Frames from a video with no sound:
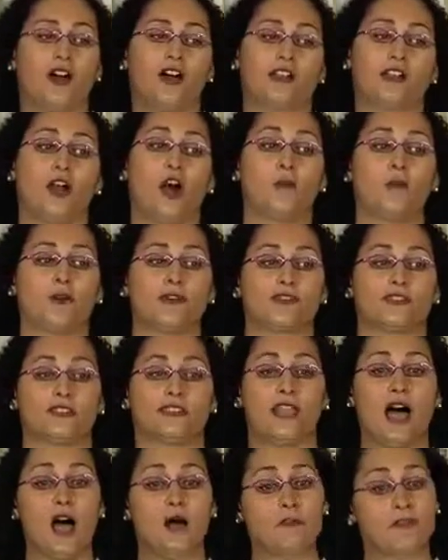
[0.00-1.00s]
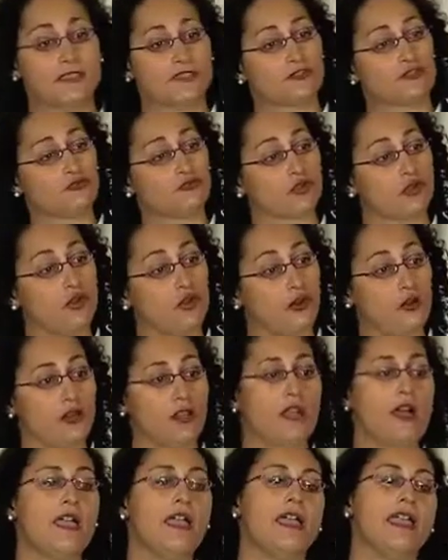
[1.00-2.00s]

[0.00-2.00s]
an almost lobbyist role